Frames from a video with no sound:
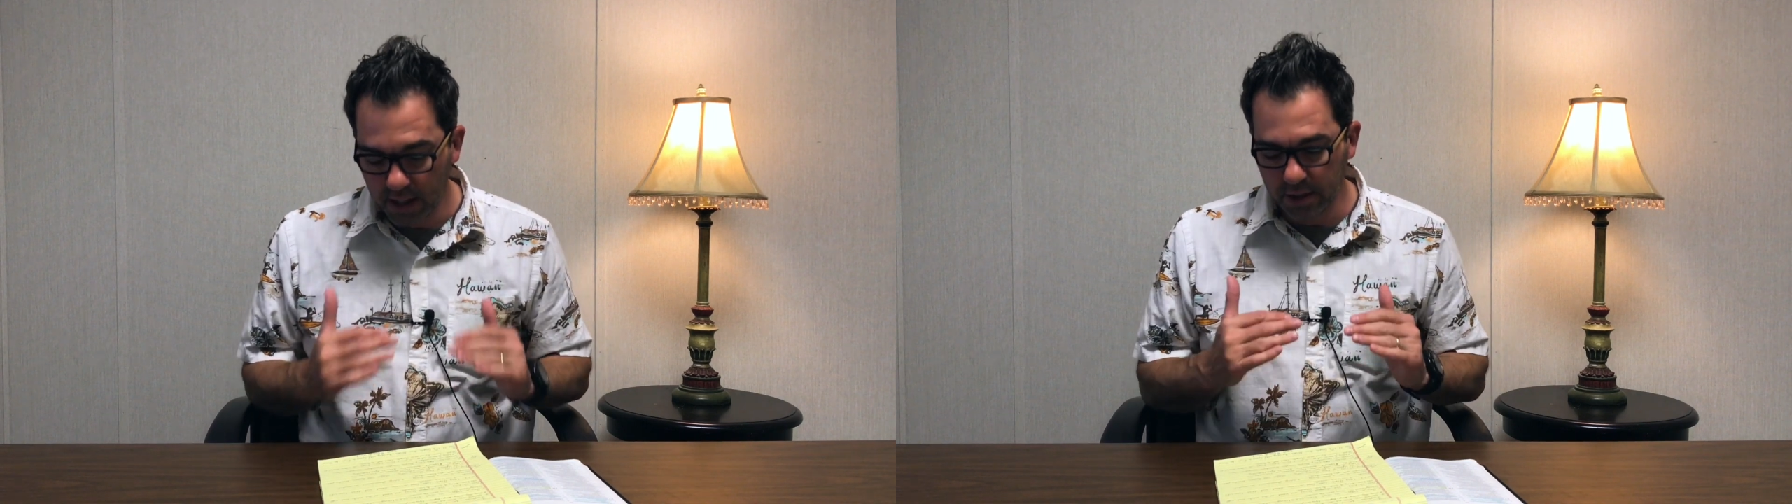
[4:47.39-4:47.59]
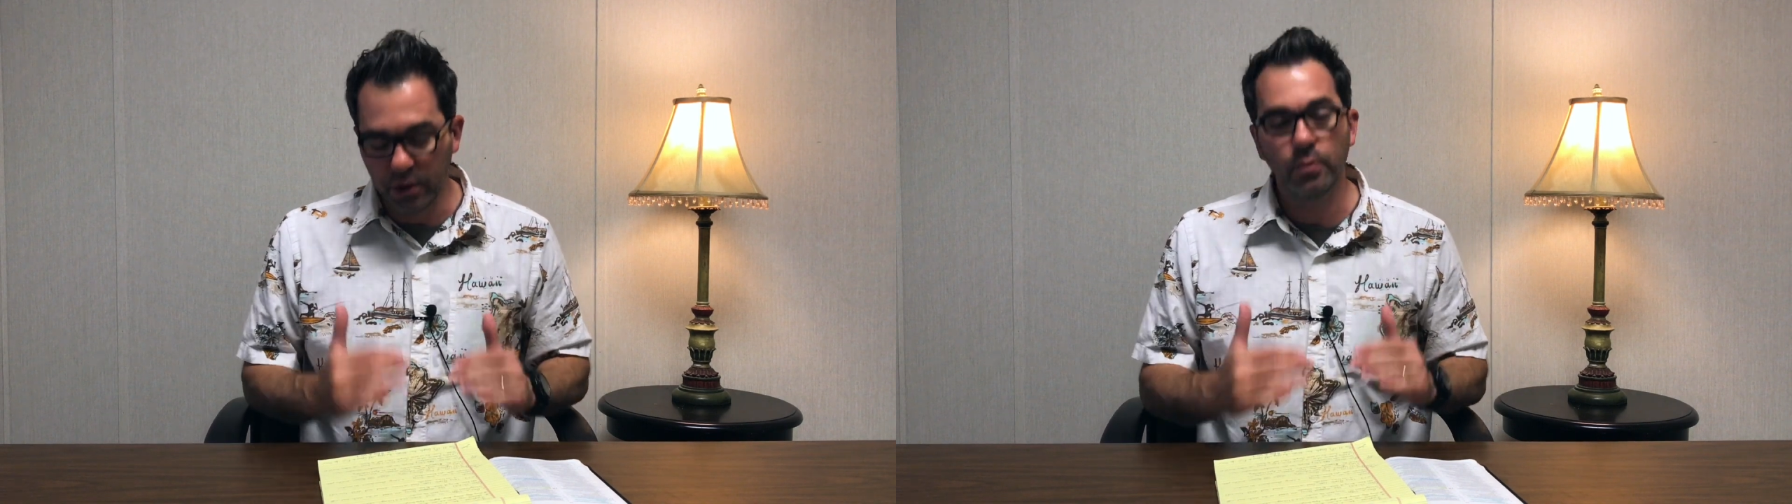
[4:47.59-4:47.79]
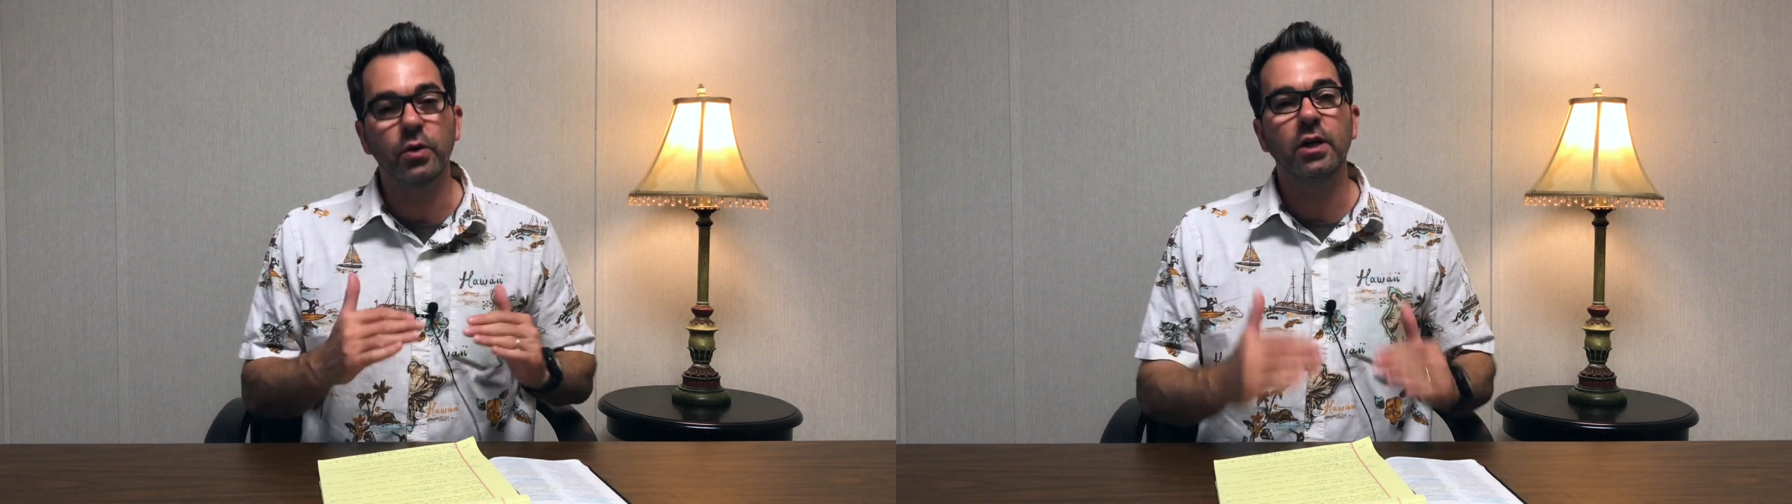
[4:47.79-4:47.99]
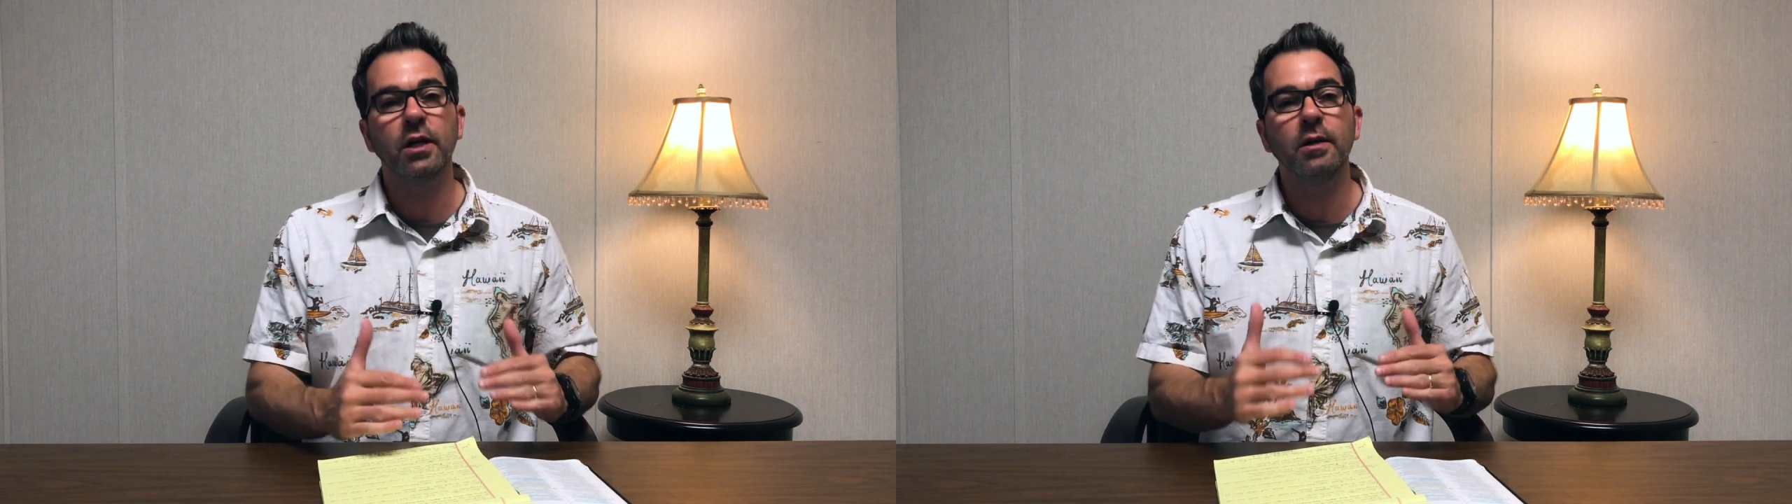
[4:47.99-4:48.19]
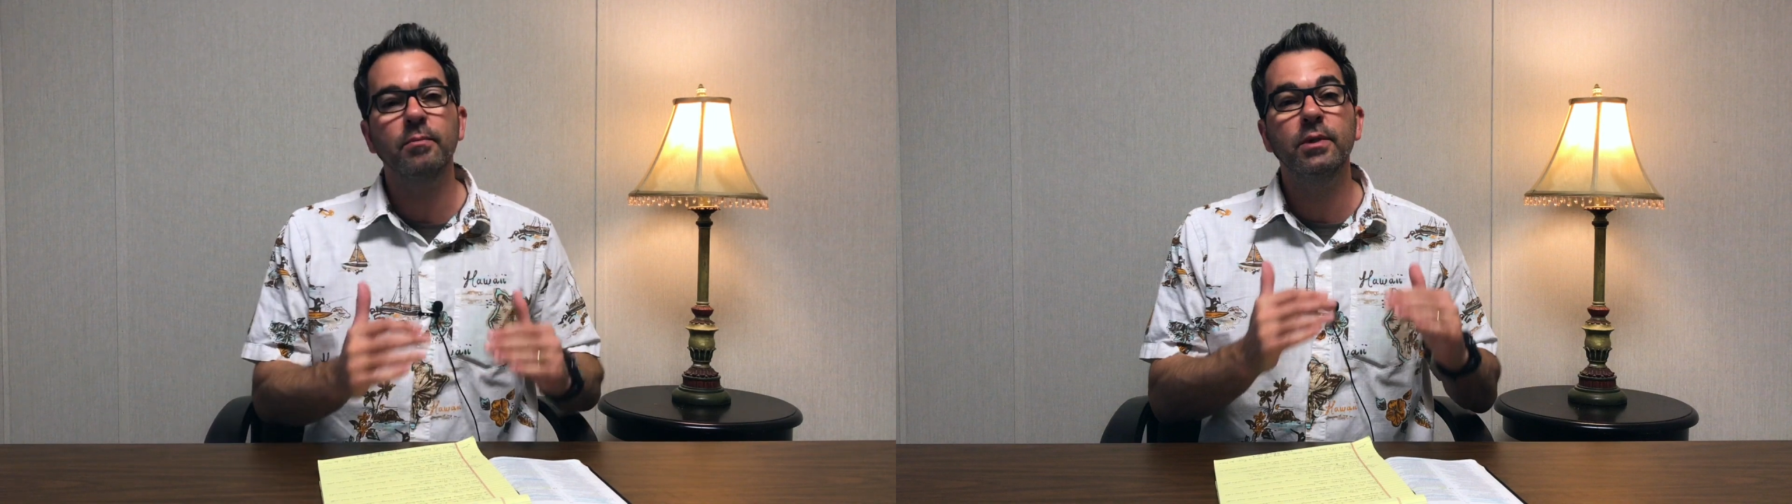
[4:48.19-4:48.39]
You will
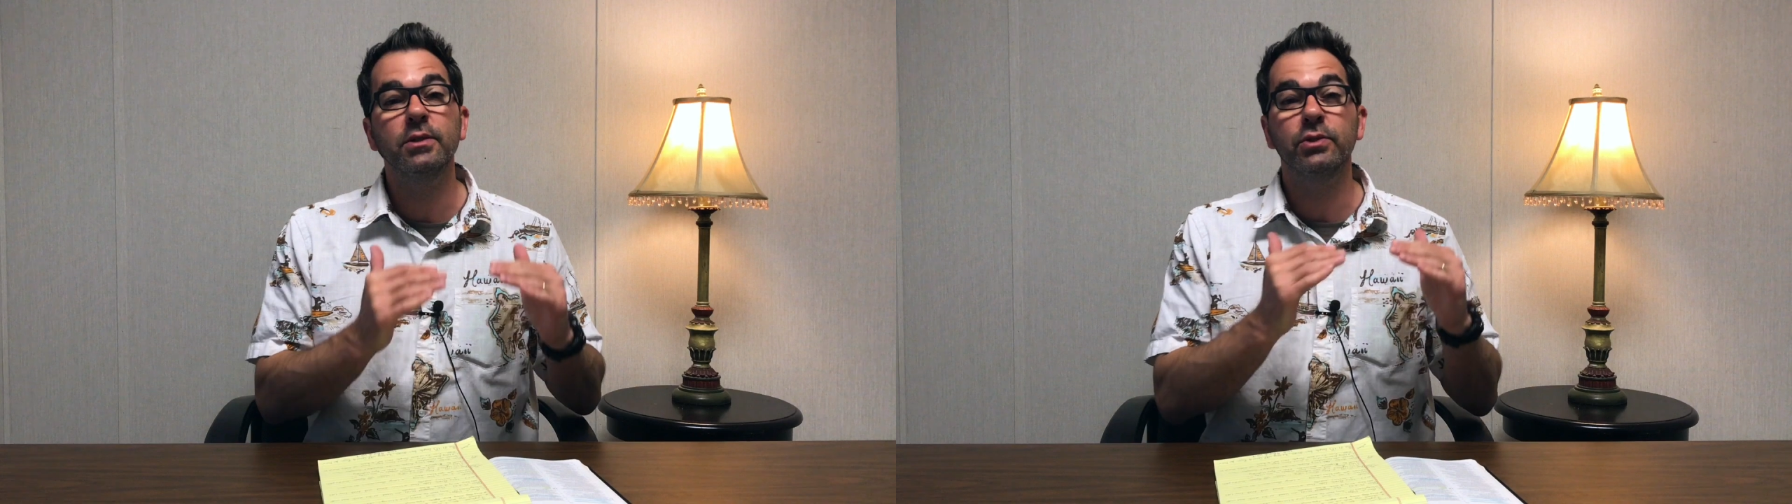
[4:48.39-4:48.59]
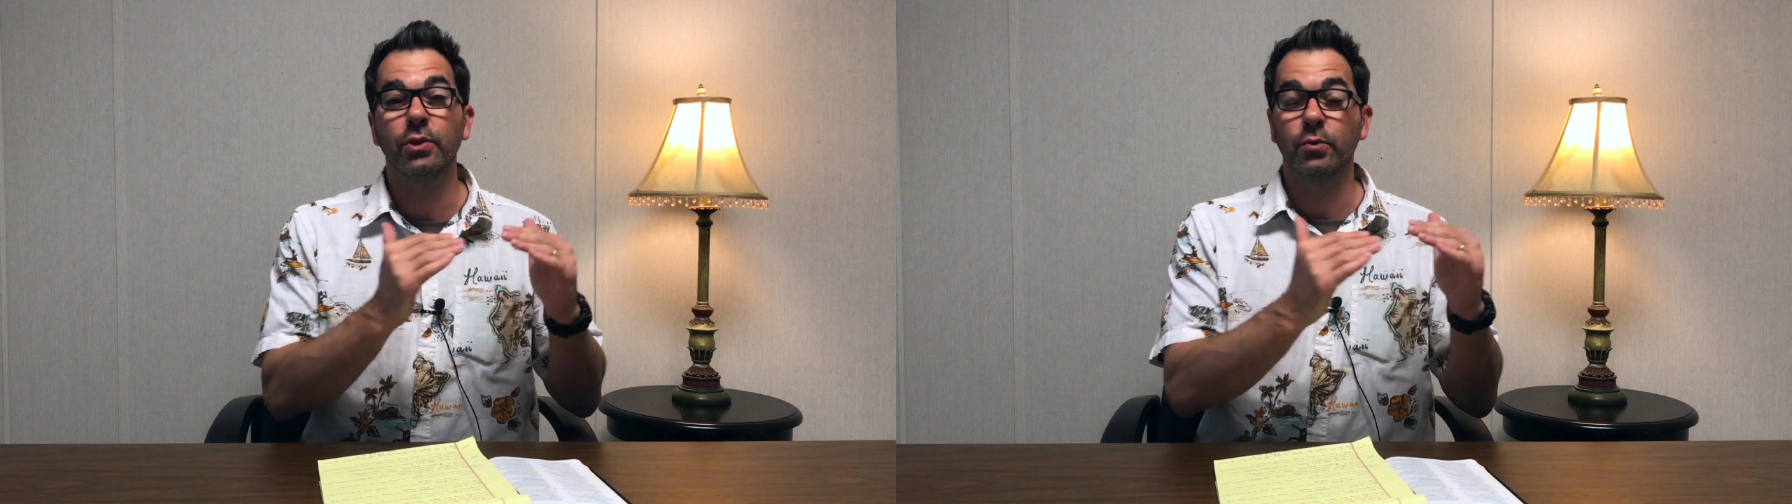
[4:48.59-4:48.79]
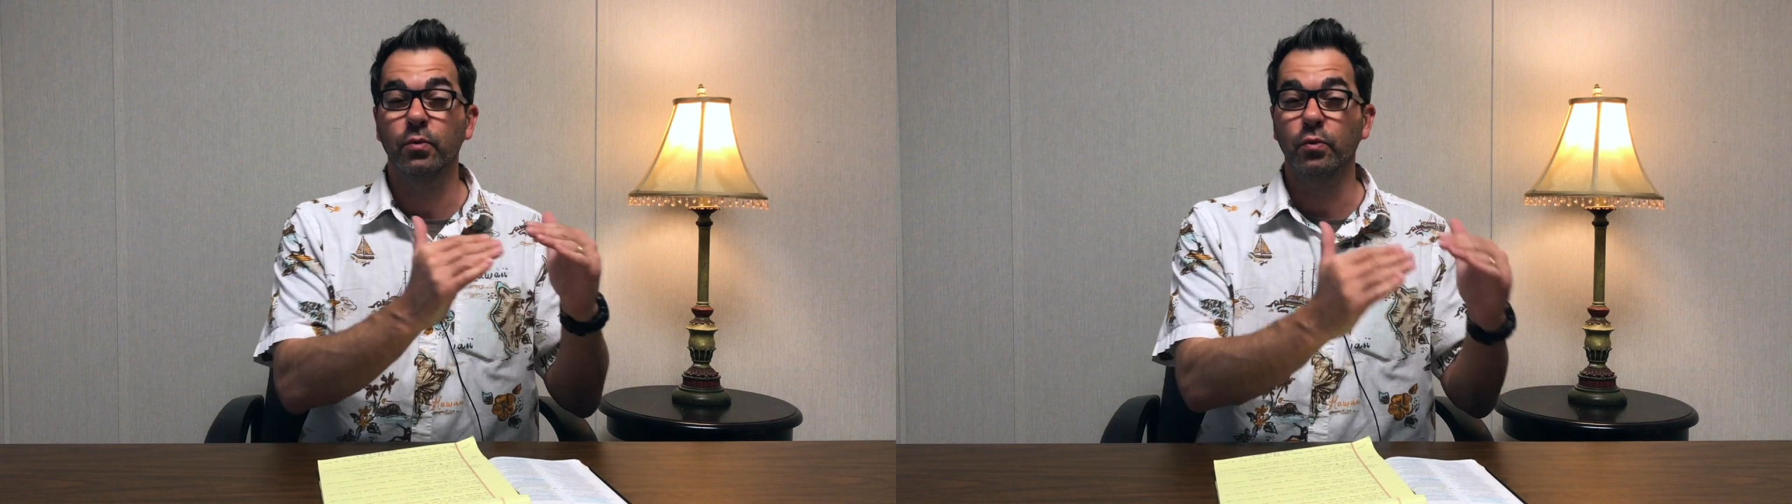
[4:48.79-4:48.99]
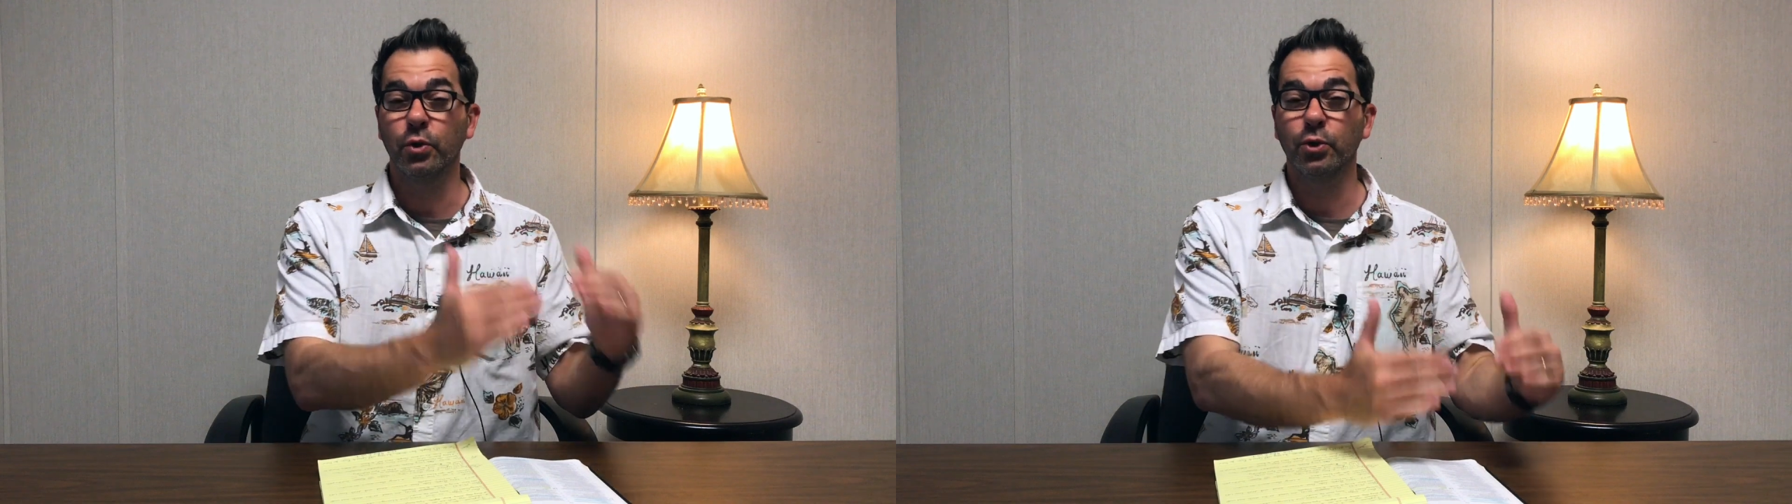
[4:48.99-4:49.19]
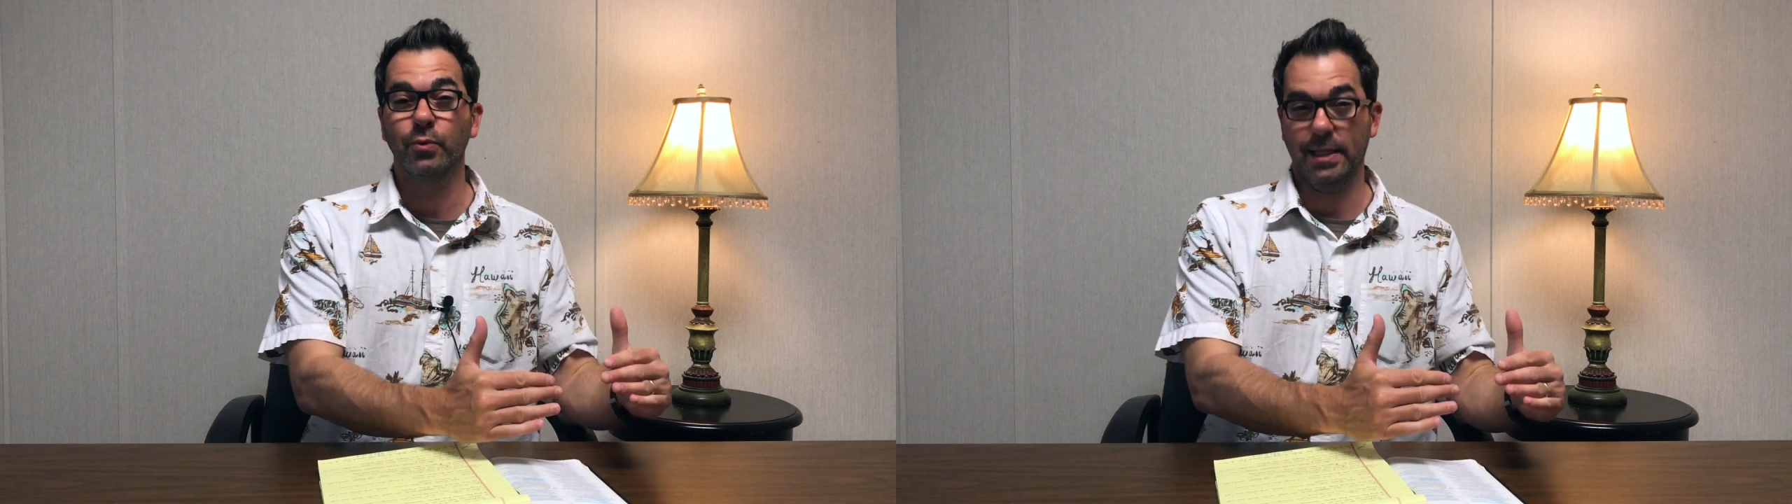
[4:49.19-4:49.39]
come to
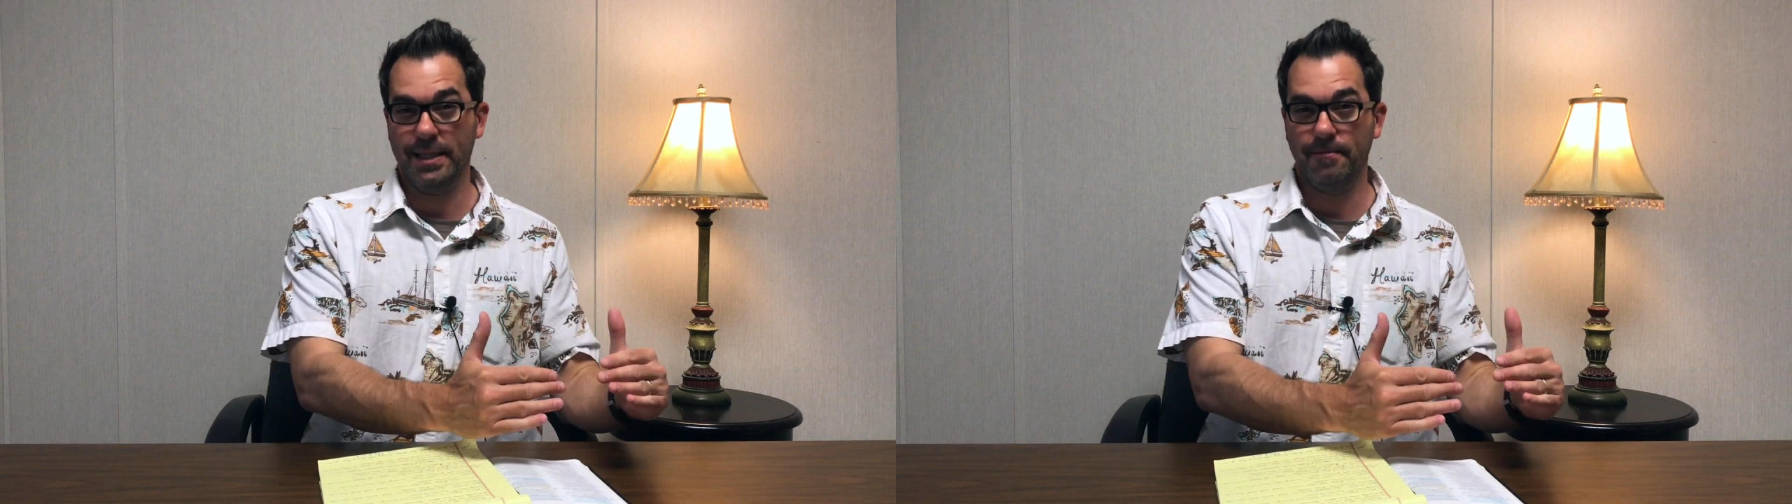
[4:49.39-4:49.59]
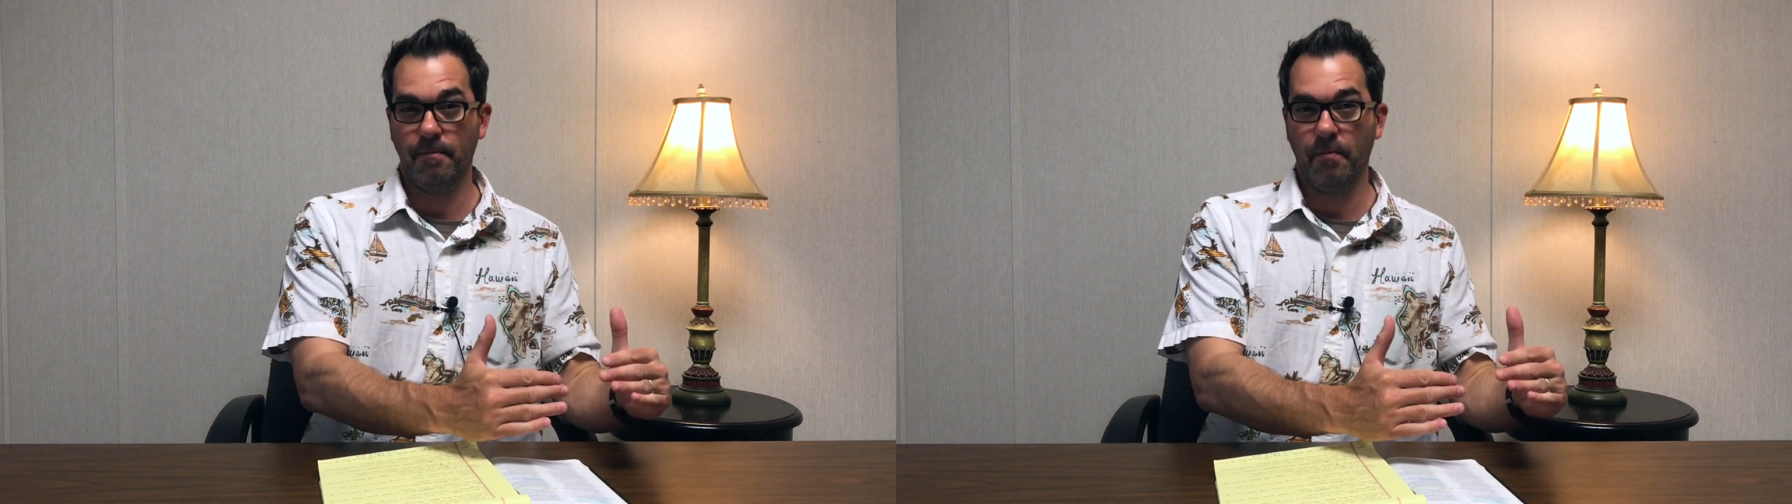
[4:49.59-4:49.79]
ruin.